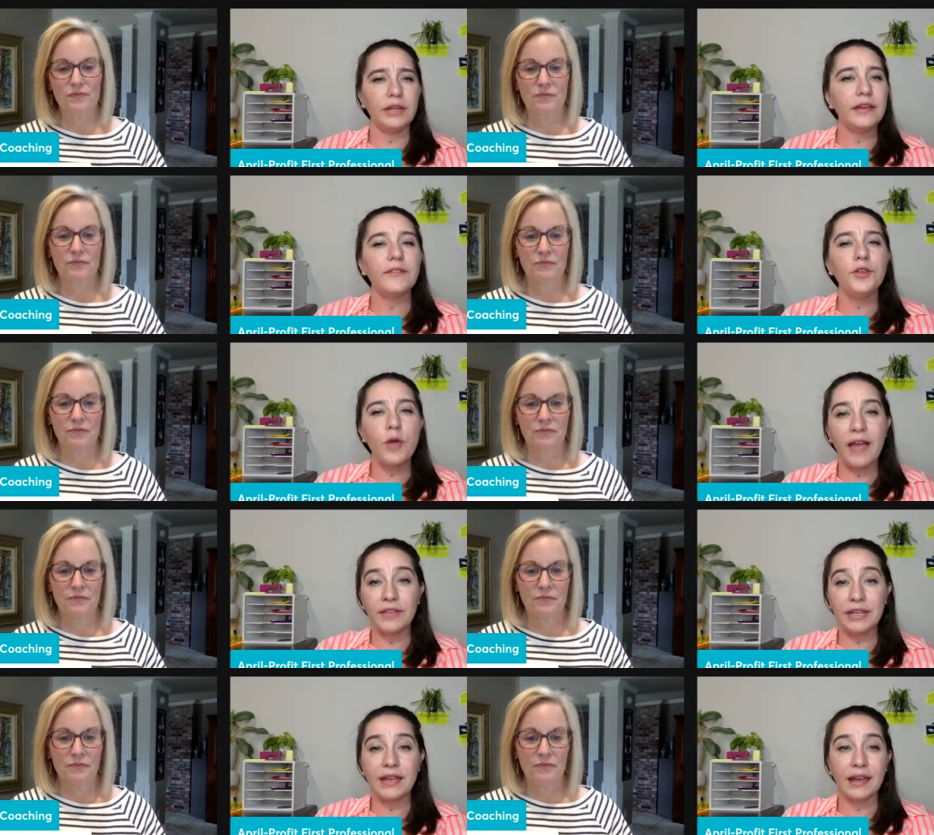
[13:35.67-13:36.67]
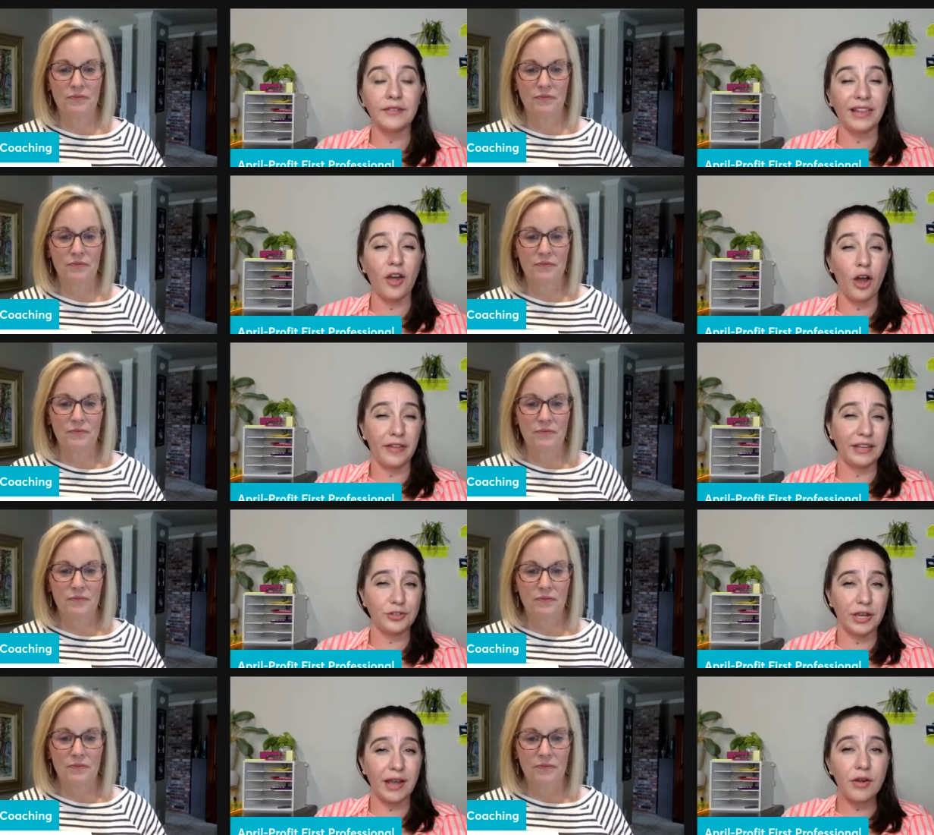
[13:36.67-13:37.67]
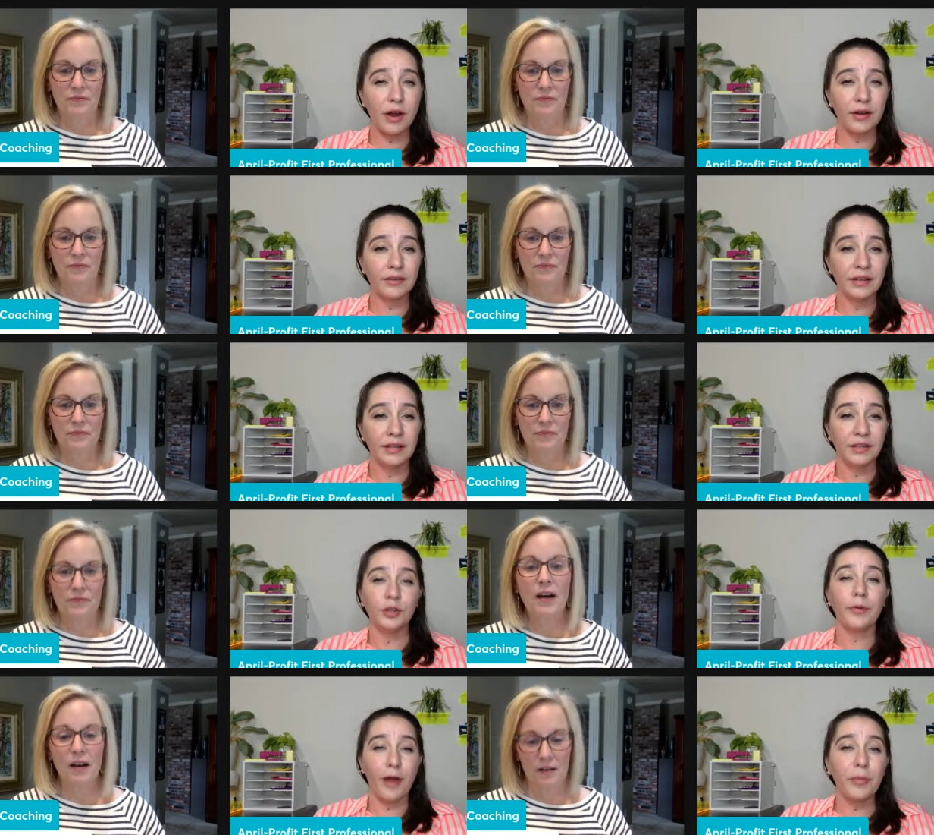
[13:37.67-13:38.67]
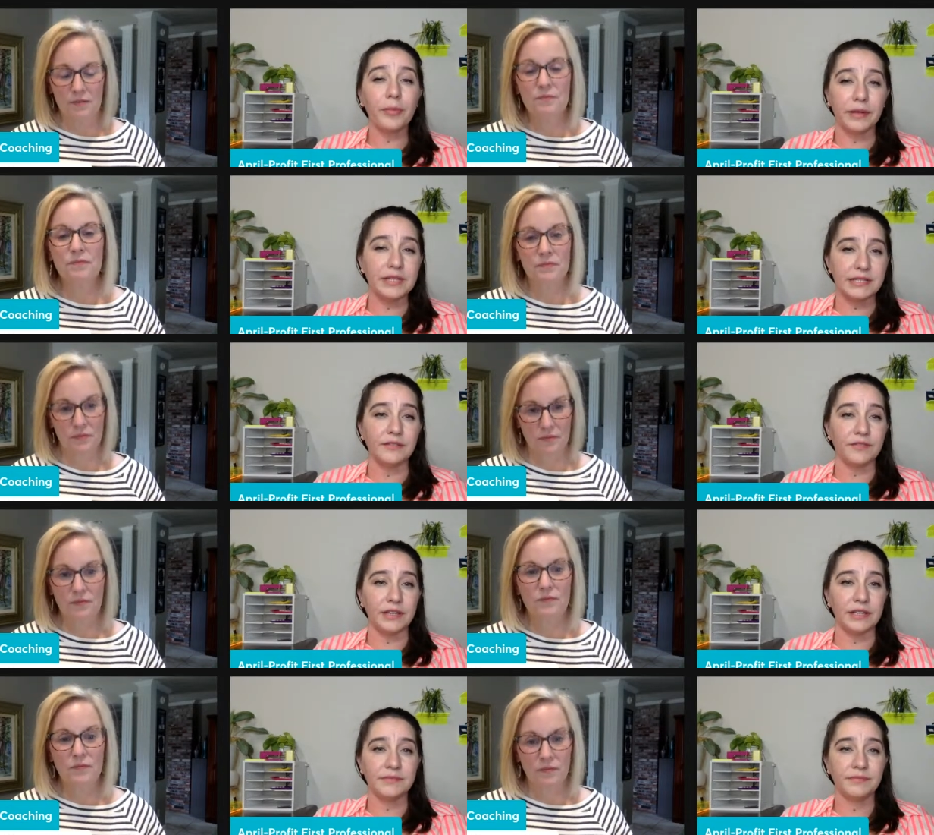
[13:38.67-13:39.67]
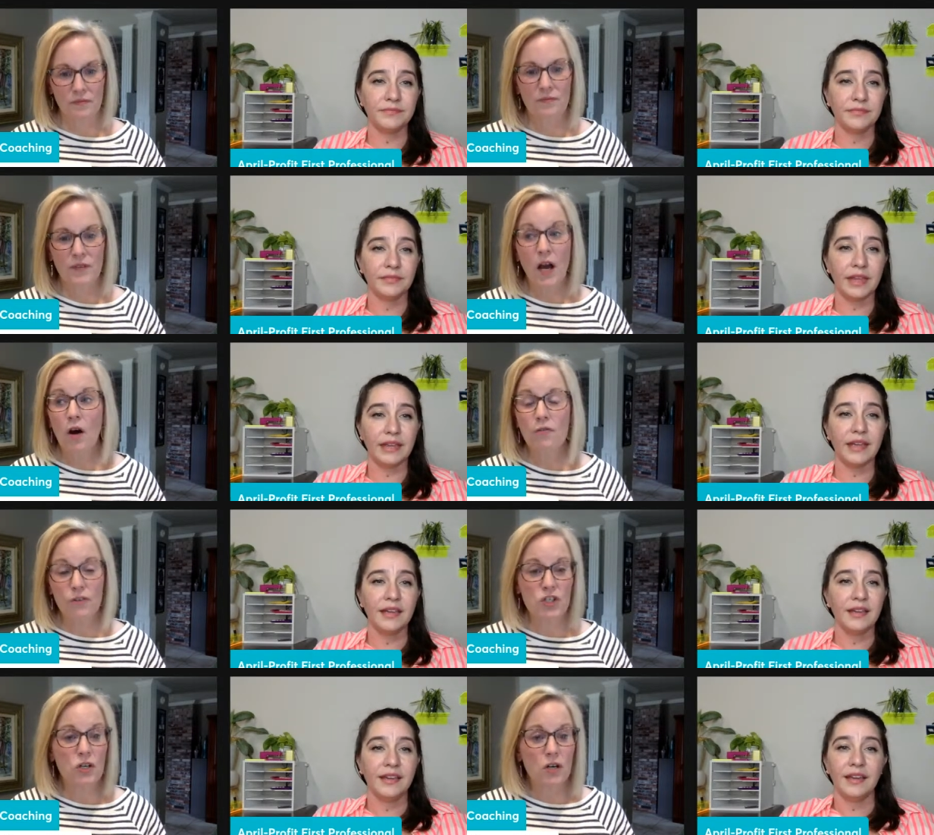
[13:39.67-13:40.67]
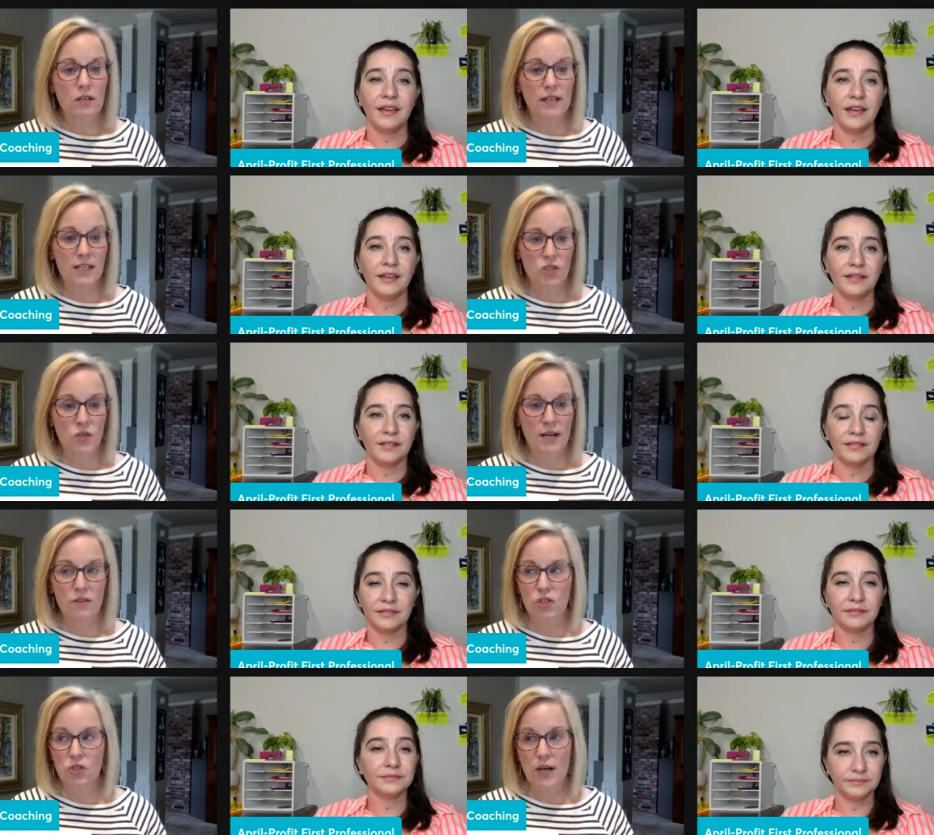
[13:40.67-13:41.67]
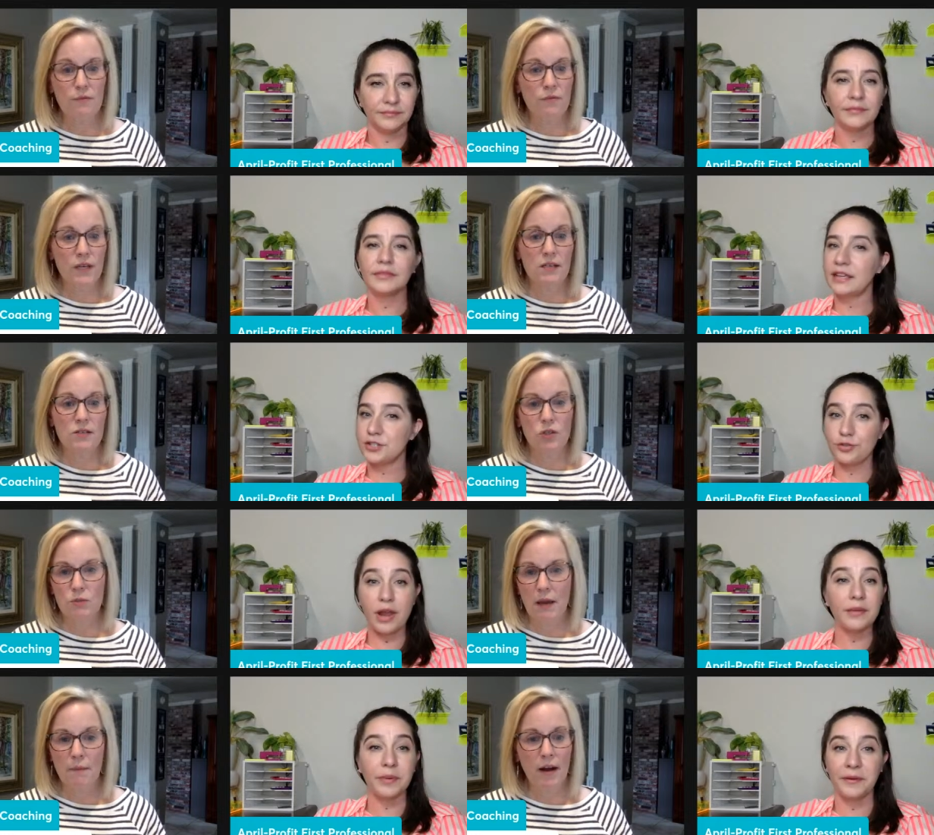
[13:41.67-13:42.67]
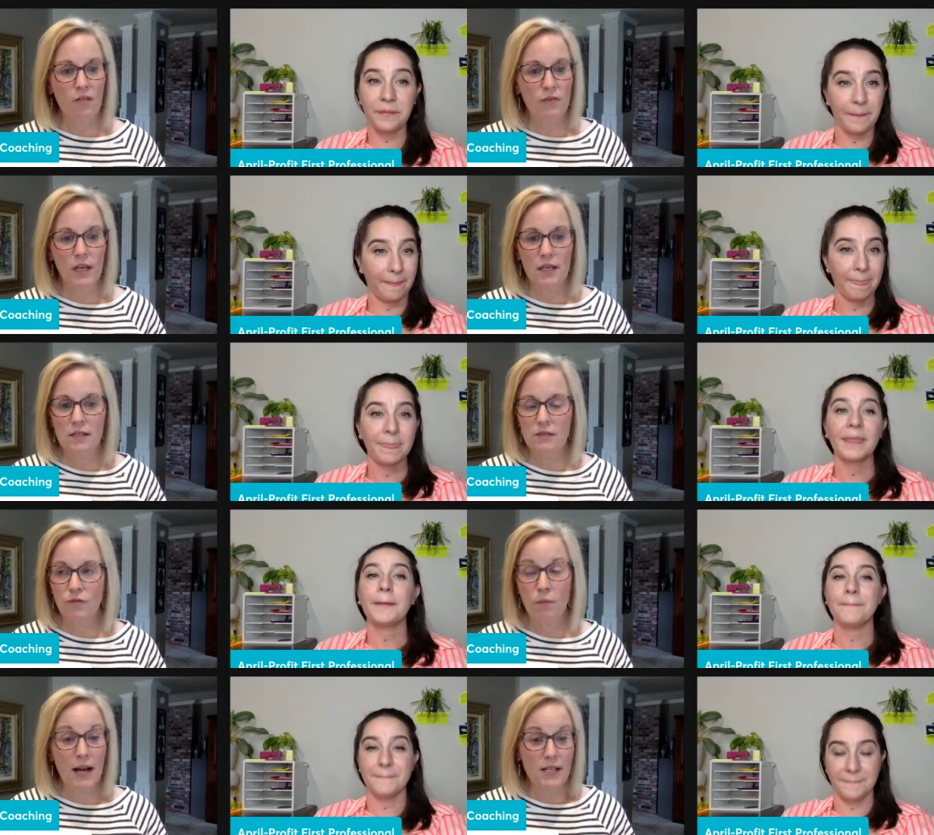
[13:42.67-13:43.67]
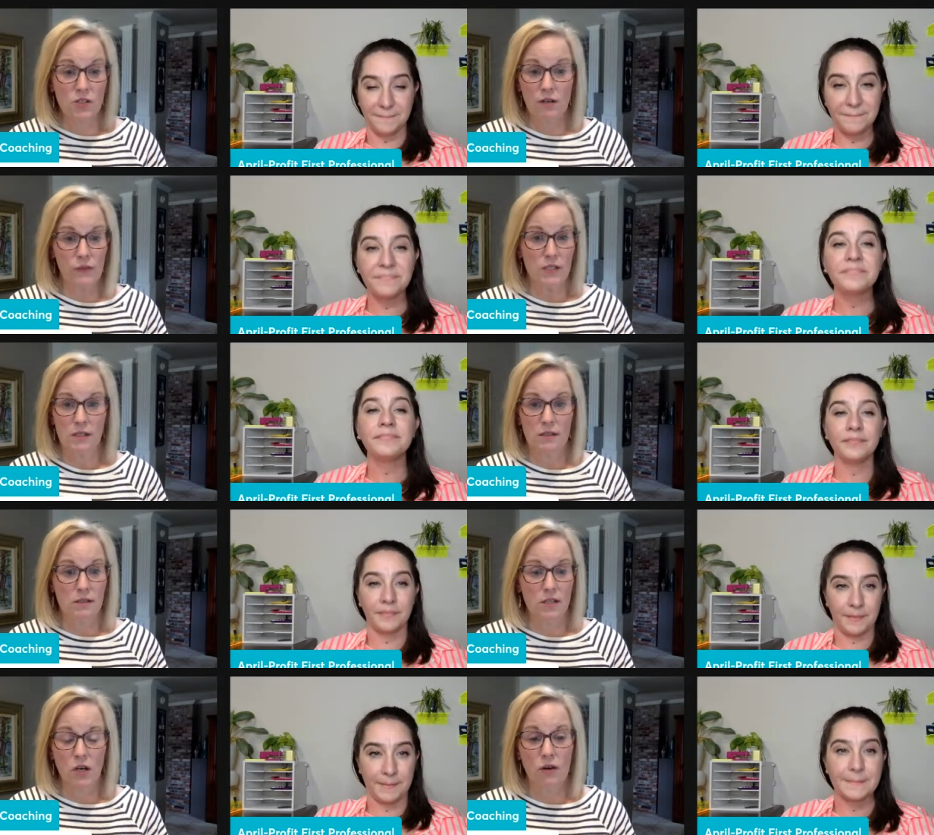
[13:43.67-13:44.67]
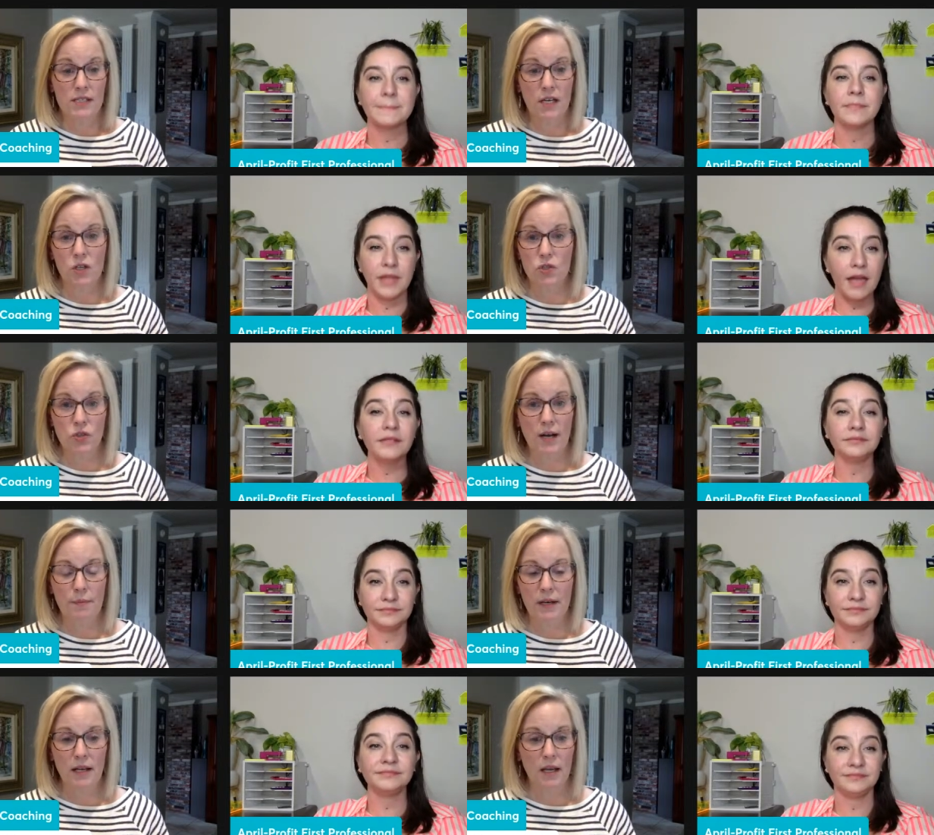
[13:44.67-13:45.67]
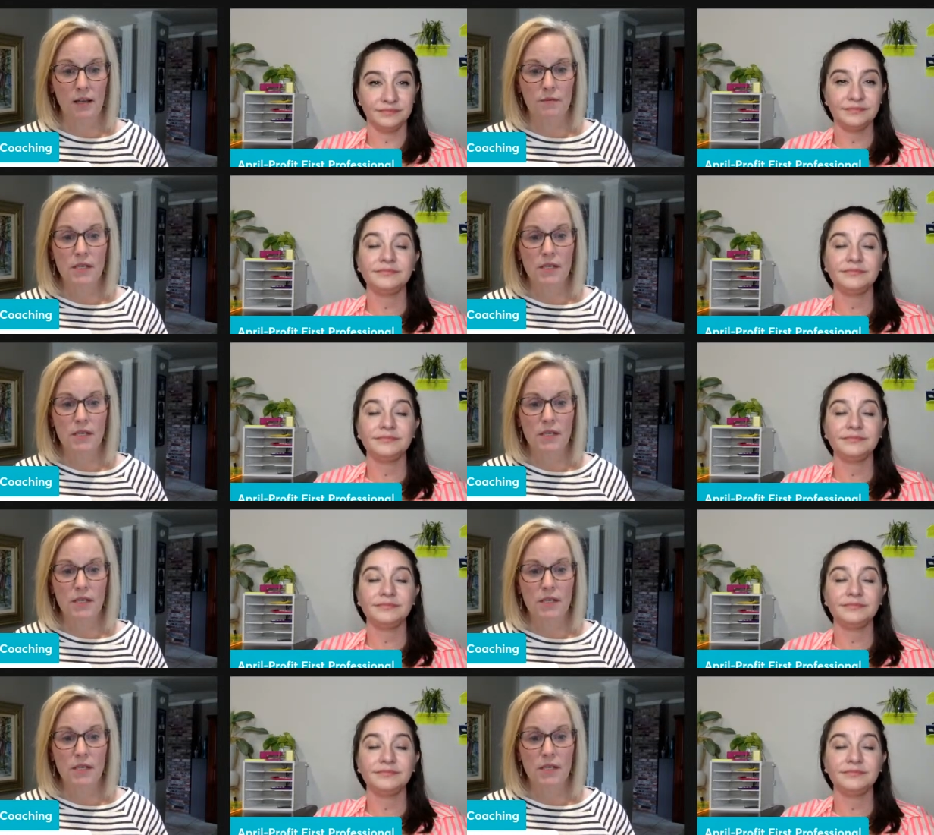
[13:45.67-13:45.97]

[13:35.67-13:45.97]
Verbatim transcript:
Speaker 1: if you have any kind of like online checkout cart, you're uh-huh. probably uh-huh. making fees.
Speaker 2: Like, oh, for sure. Like Stripe, there's Stripe fees, there's right. PayPal fees for my mm-hmm. services. You know, because I use yeah. Stripe and and